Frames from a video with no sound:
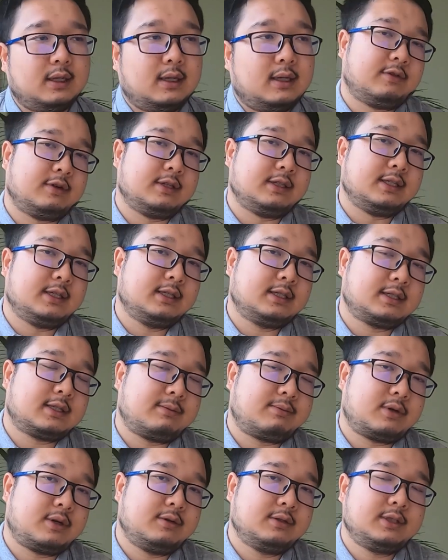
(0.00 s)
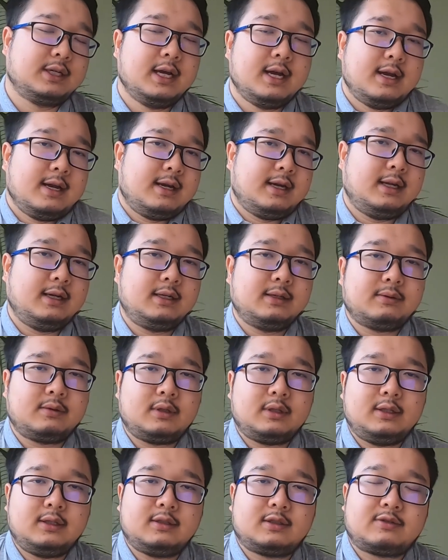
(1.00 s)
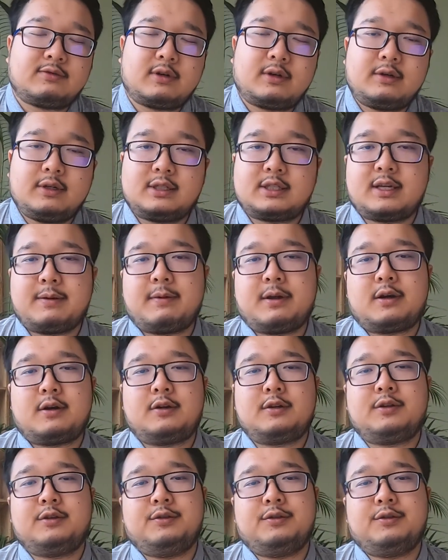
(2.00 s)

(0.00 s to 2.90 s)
For this approach, it is very similar